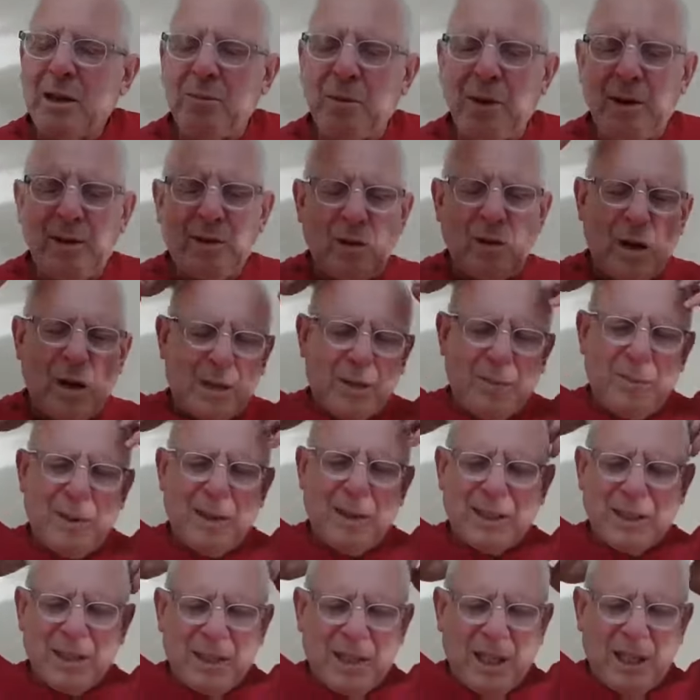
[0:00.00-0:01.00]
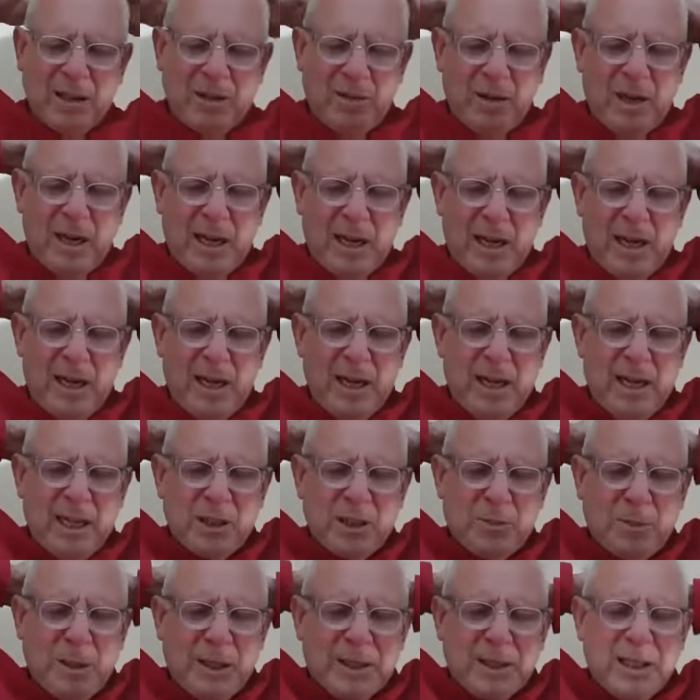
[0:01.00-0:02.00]
we talked about this the other day,
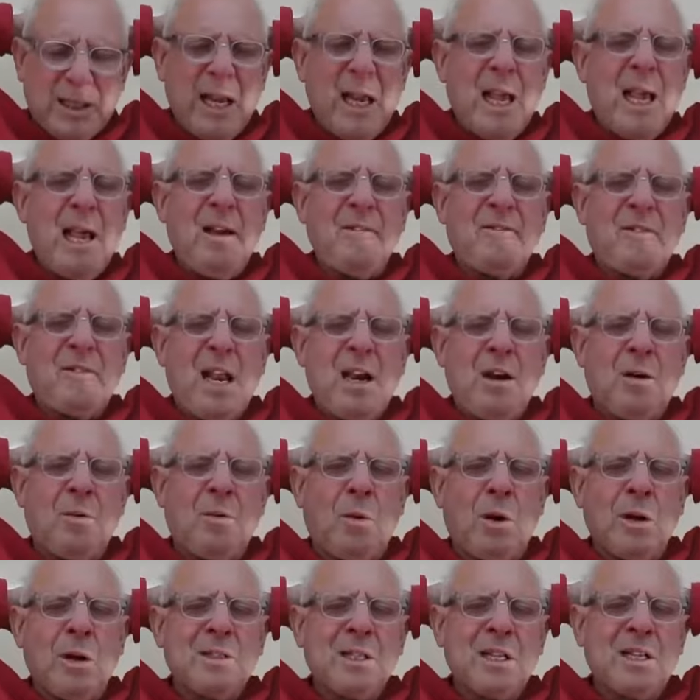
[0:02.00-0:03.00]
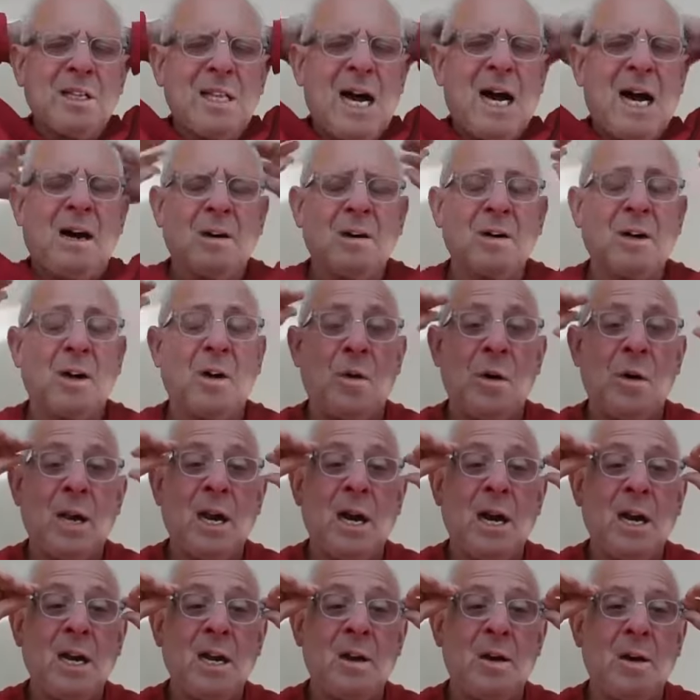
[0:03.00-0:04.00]
especially if they don't want the dollar going
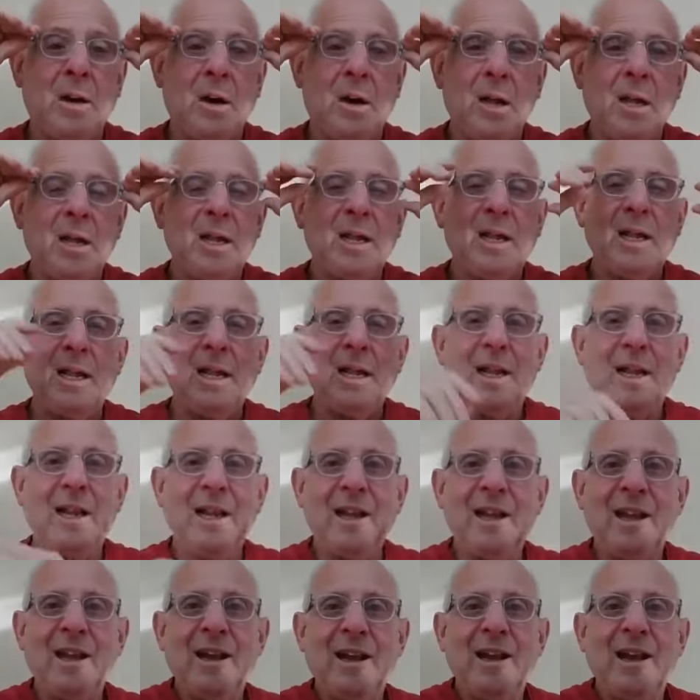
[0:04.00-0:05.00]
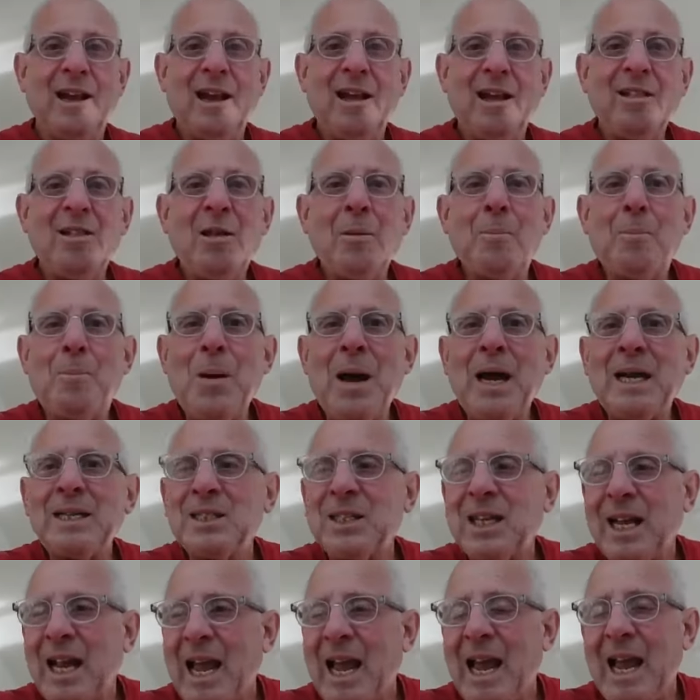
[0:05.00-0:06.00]
higher, the
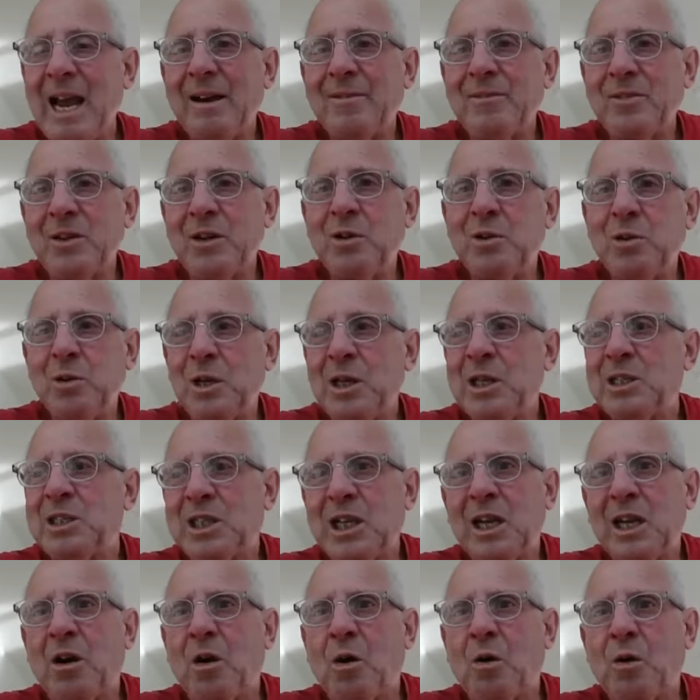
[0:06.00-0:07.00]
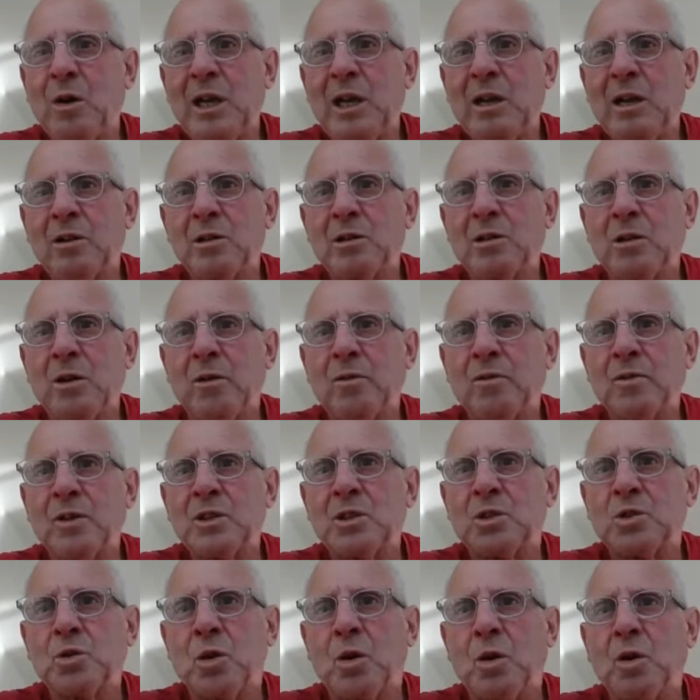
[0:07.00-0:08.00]
best avenue is to go yield curve
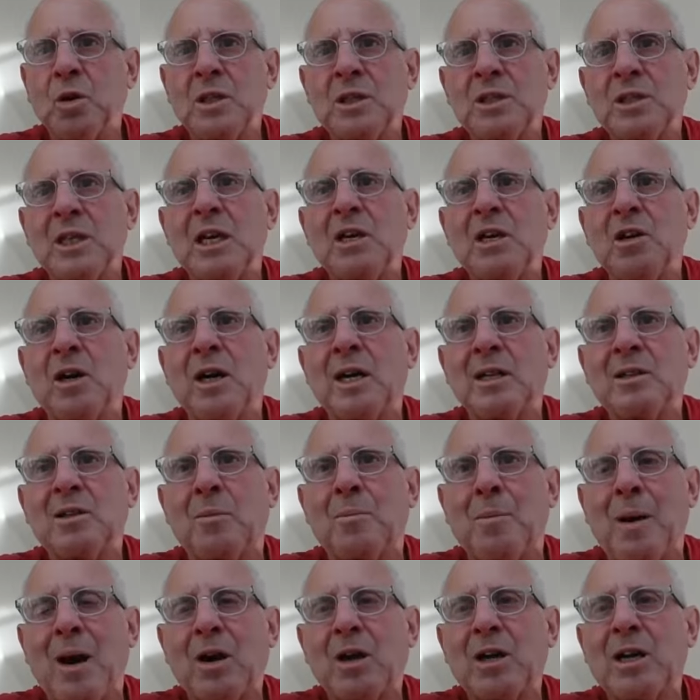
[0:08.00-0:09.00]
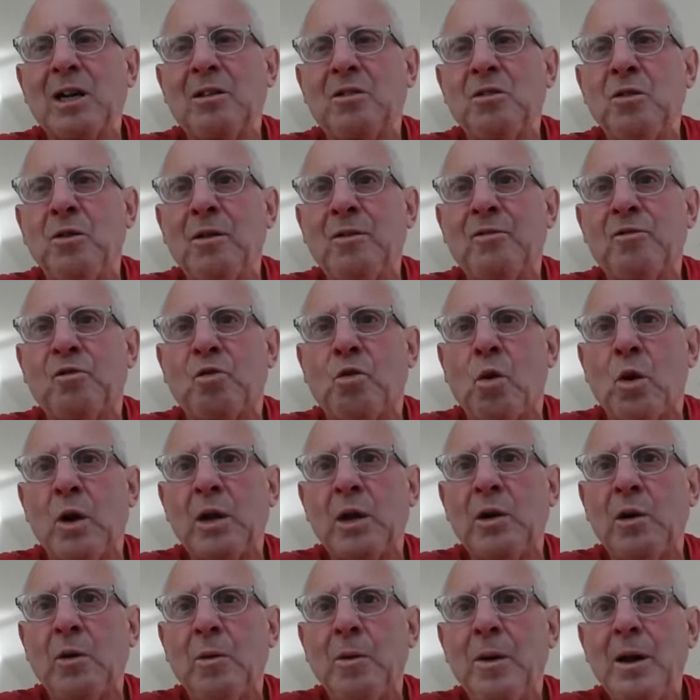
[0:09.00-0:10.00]
control, because then you'll let the market do it for
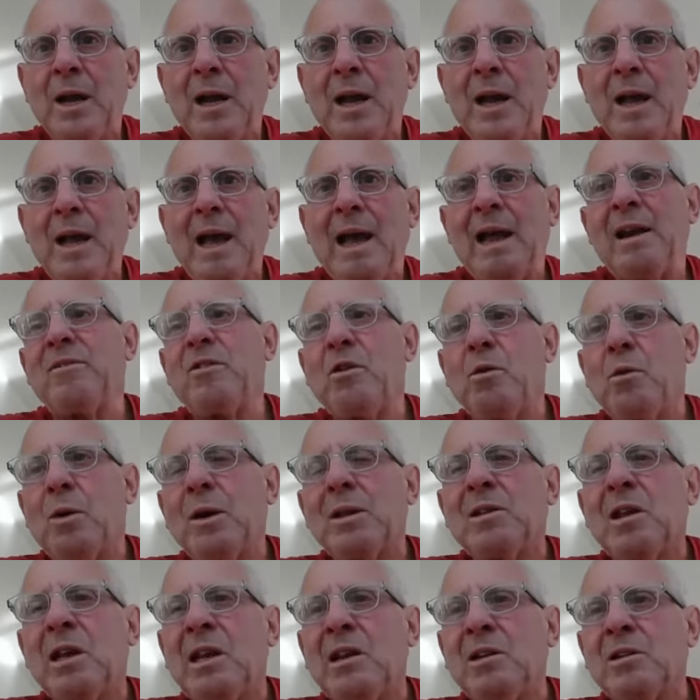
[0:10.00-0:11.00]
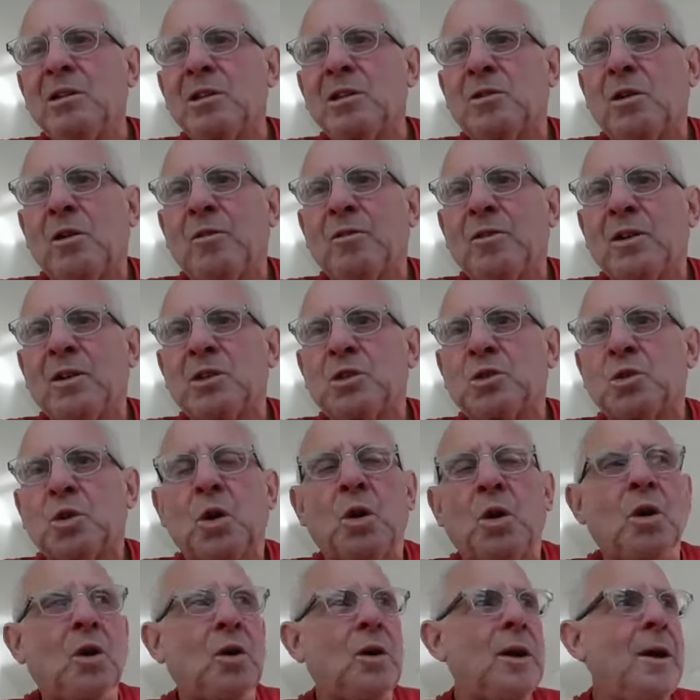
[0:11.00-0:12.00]
you. And if you went to yield curve
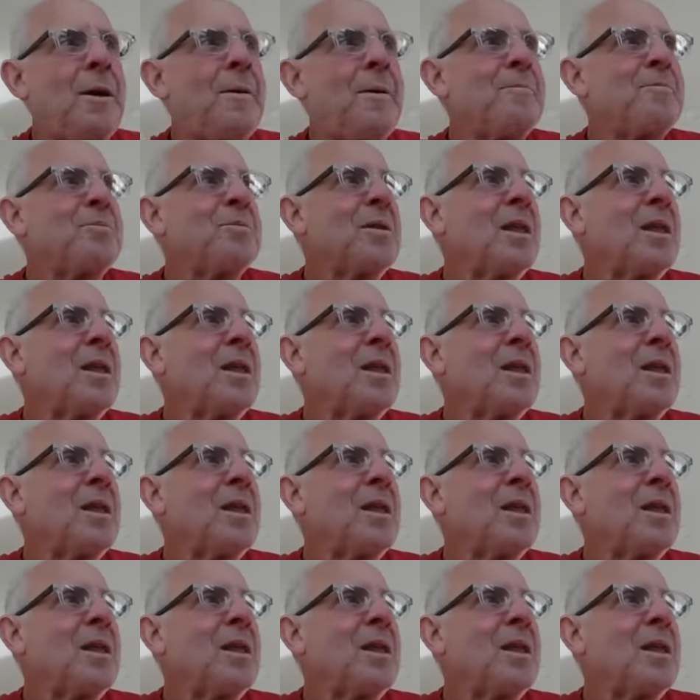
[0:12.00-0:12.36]
control,